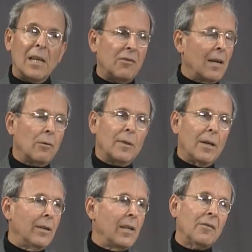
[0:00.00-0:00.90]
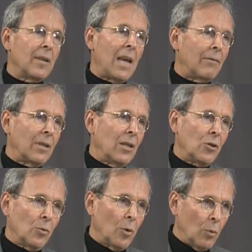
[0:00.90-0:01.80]
and that secretary doesn't have
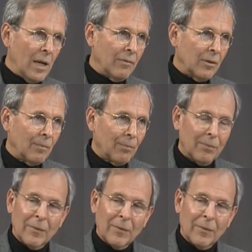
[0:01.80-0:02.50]
to issue a waiver.